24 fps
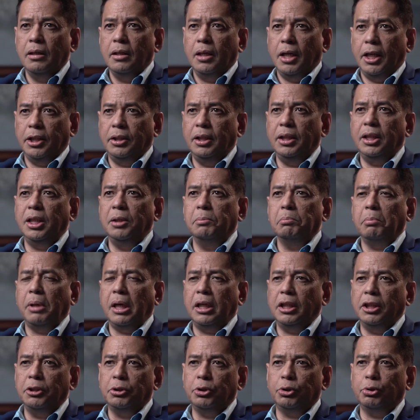I think he
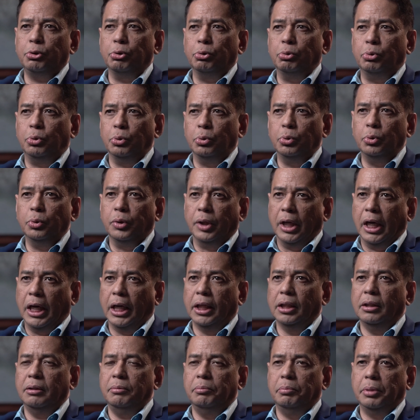managed to do
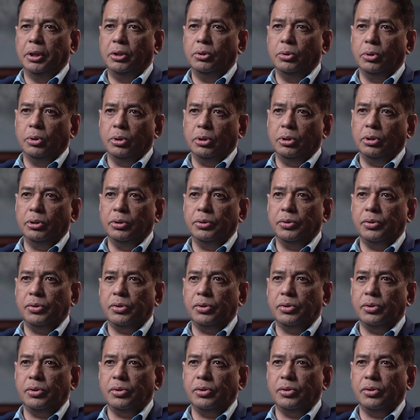that
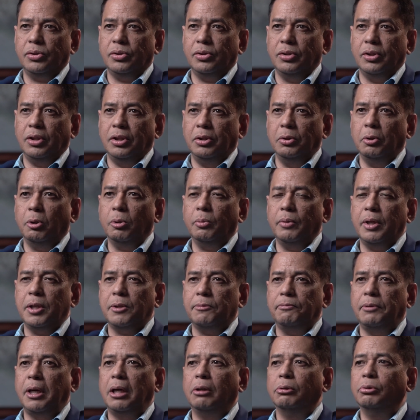because he always
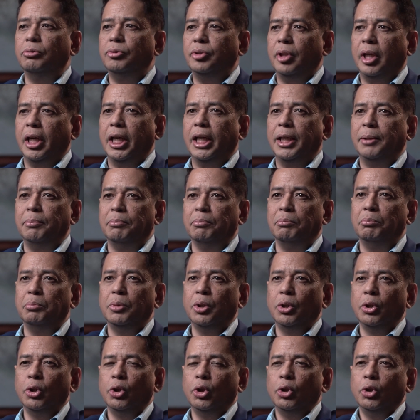found time
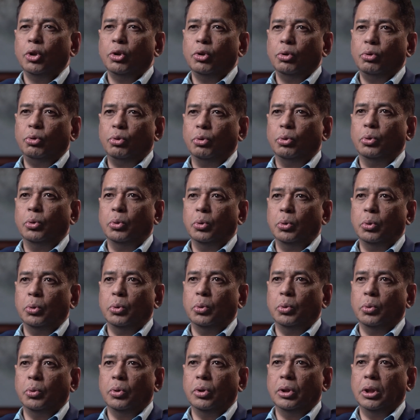
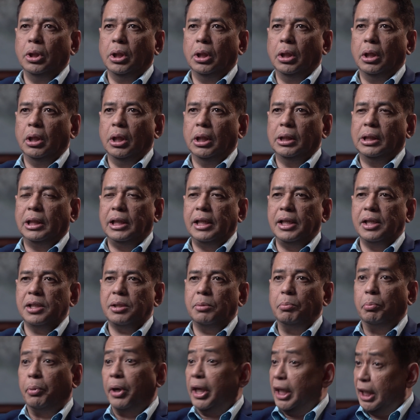to at
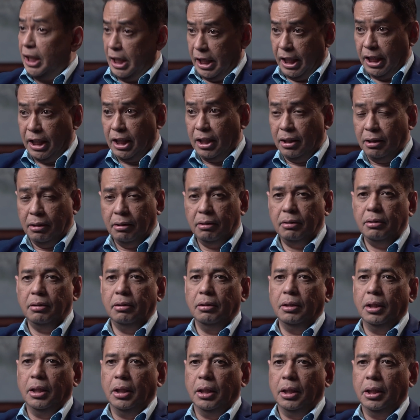least bring in
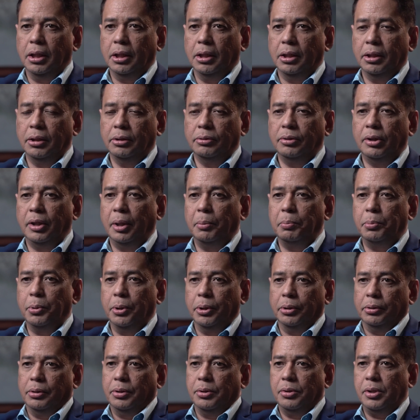the
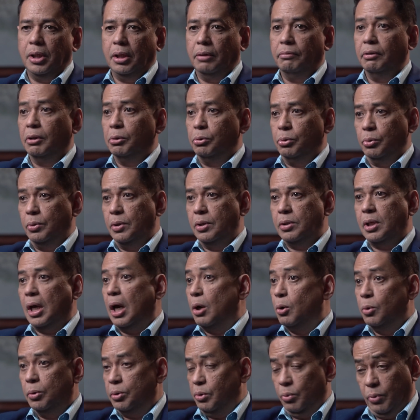reporters even to his
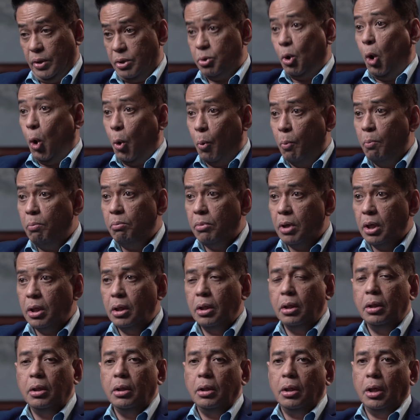home
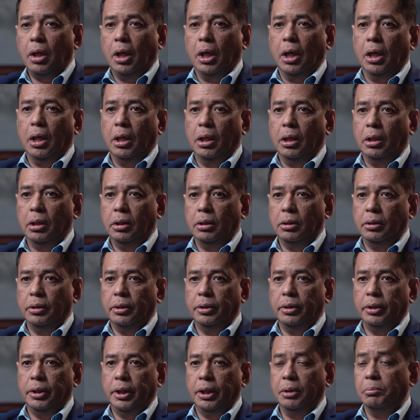
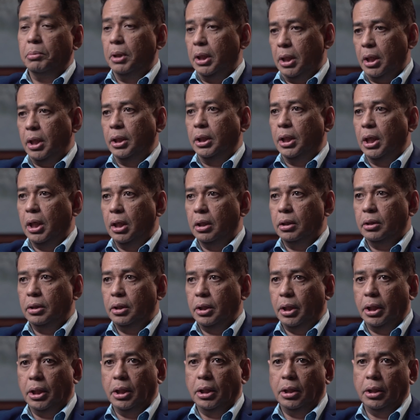in Malacanang
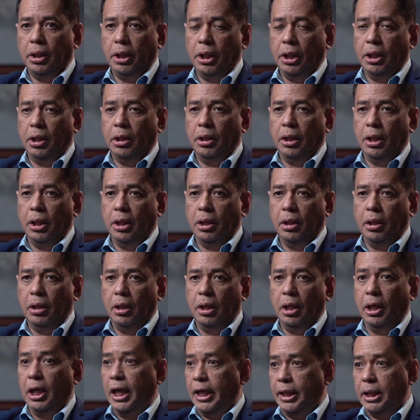in
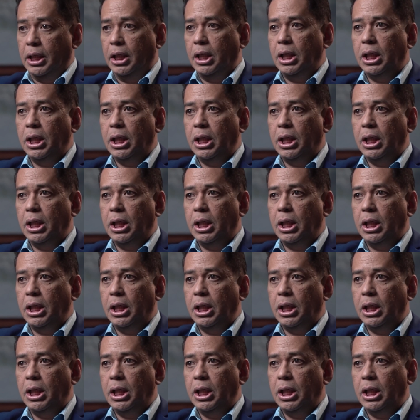Arlegui,